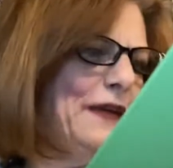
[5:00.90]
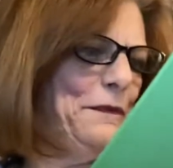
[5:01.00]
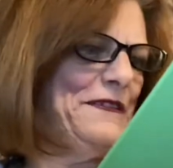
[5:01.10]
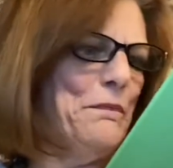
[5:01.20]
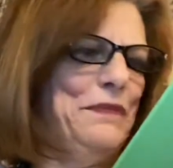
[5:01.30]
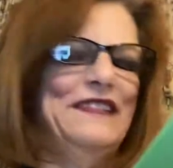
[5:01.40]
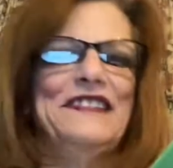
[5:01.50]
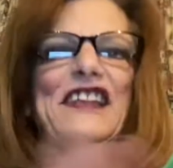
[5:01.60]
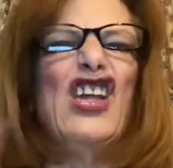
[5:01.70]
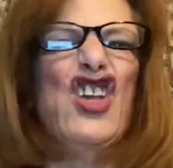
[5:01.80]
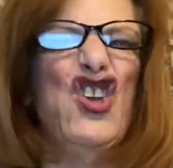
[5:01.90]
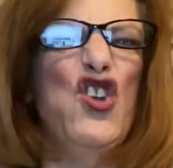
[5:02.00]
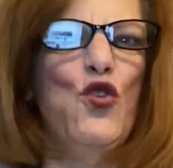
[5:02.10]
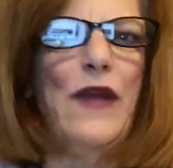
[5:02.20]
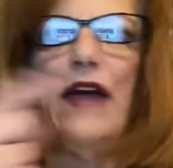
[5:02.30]
up some beasts that
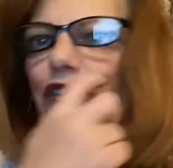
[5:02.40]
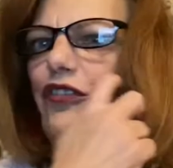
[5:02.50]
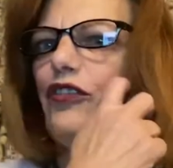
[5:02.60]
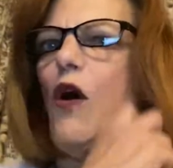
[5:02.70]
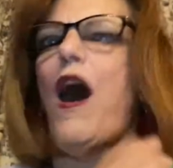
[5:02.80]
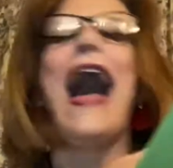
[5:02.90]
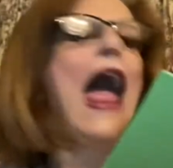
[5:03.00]
you never saw,